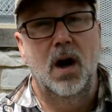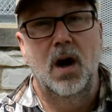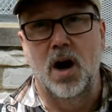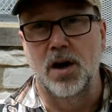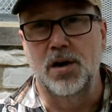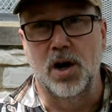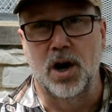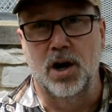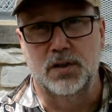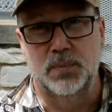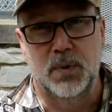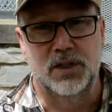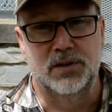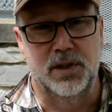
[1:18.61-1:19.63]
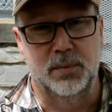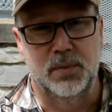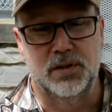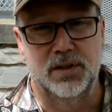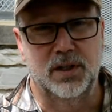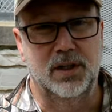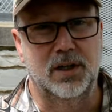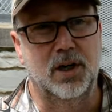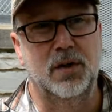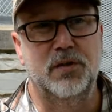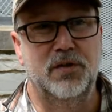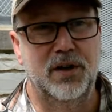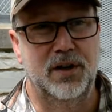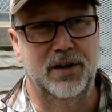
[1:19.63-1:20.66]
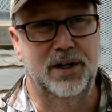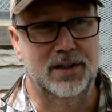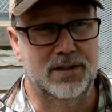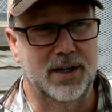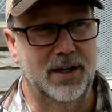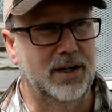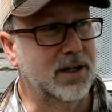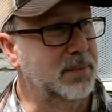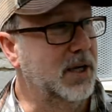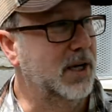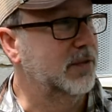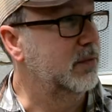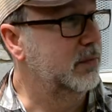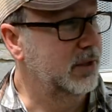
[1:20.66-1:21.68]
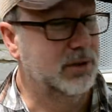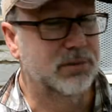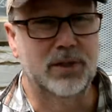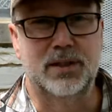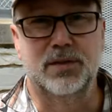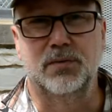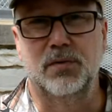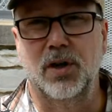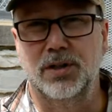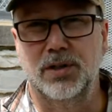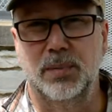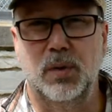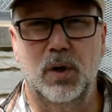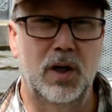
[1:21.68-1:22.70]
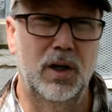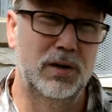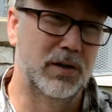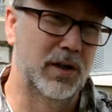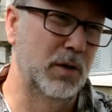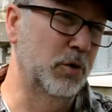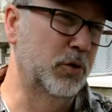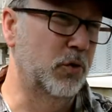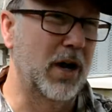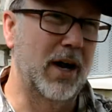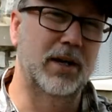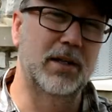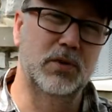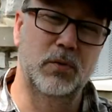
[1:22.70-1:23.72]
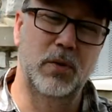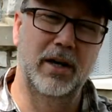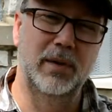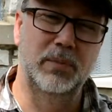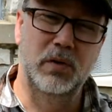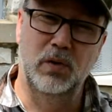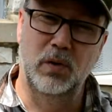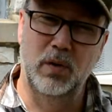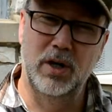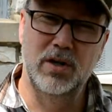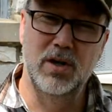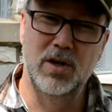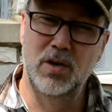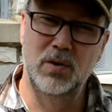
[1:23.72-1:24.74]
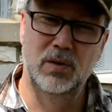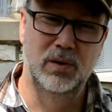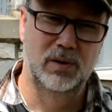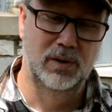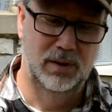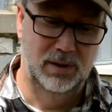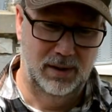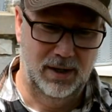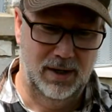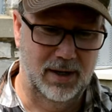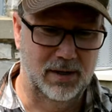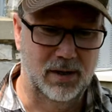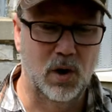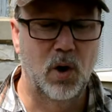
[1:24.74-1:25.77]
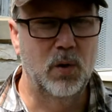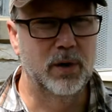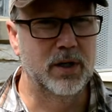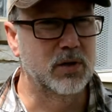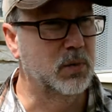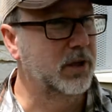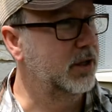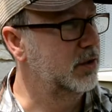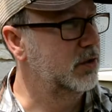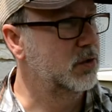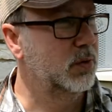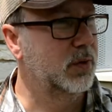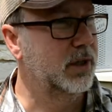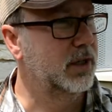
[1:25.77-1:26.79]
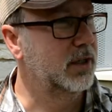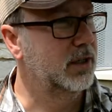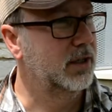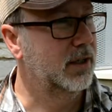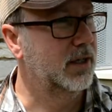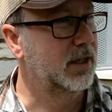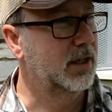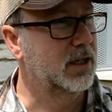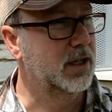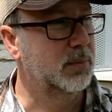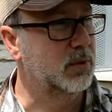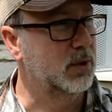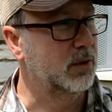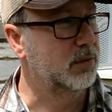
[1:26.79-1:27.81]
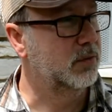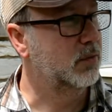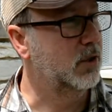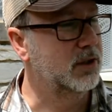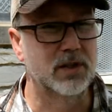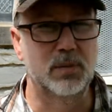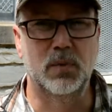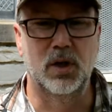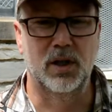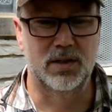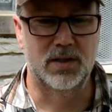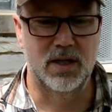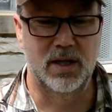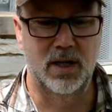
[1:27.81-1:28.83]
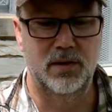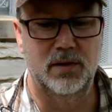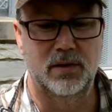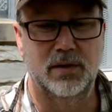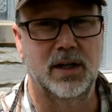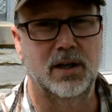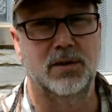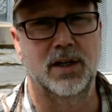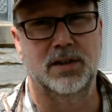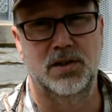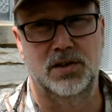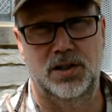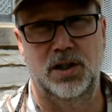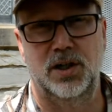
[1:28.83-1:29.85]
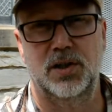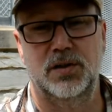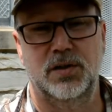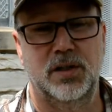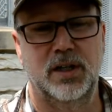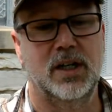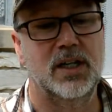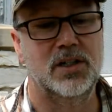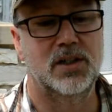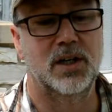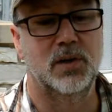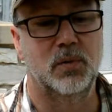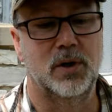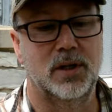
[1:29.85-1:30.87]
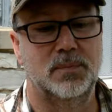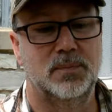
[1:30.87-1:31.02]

Our dogs, Presley and Priscilla, are very excited about the free treats and frosty paws. They will drag us right up to the window and always want to enjoy uh, a couple of frosty paws together. They don't like to share, so they each get one.